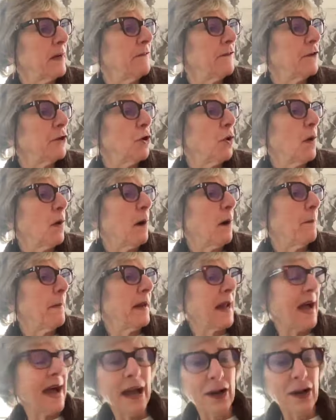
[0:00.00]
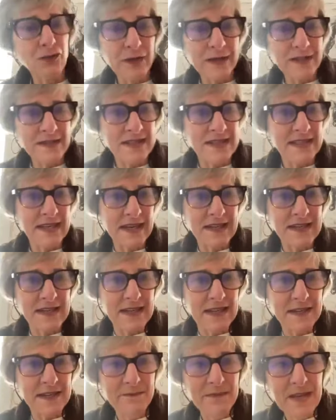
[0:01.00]
don't even know how many,
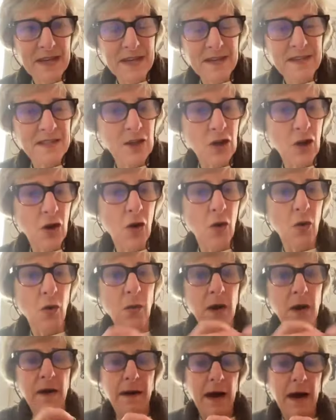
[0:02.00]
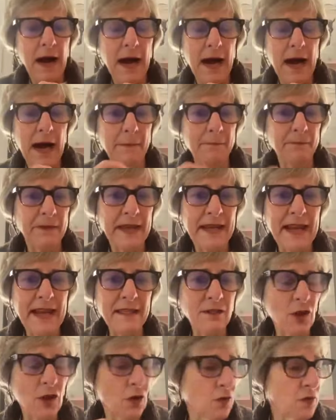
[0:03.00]
160. So
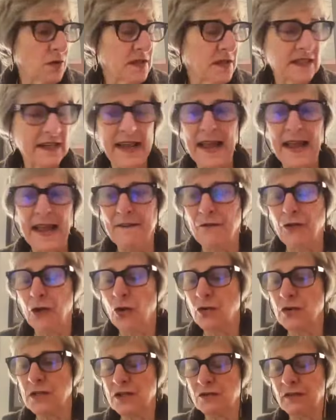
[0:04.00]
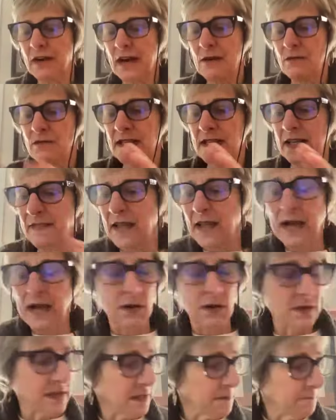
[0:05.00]
get those to have those around in the
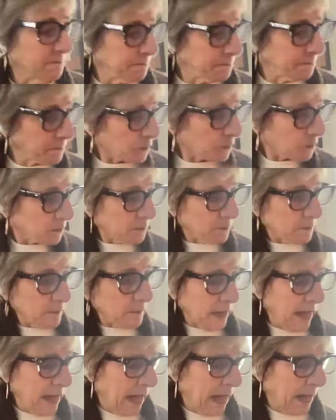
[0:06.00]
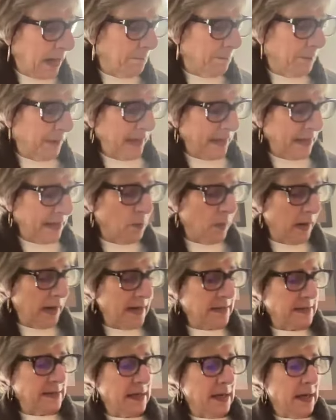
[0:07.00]
house. But
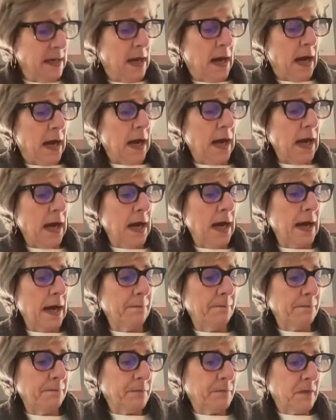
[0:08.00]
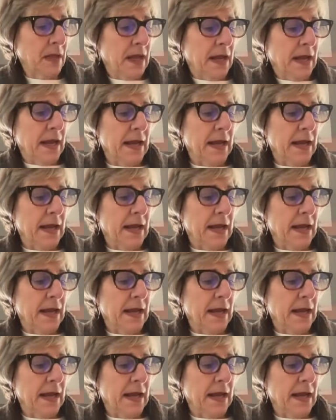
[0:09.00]
anyways, um,